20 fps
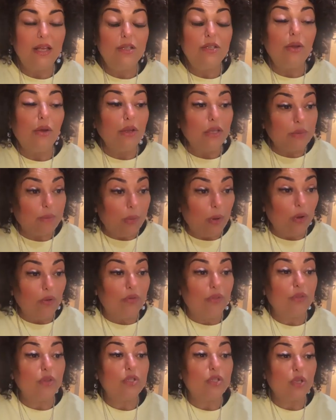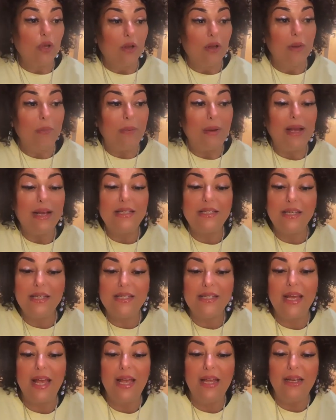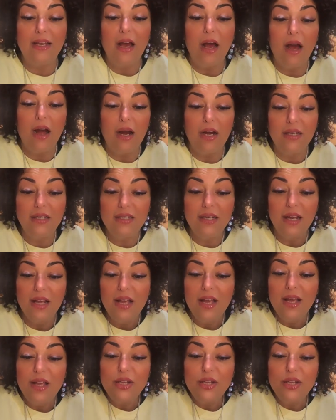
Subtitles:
So it's both solar plexus and heart.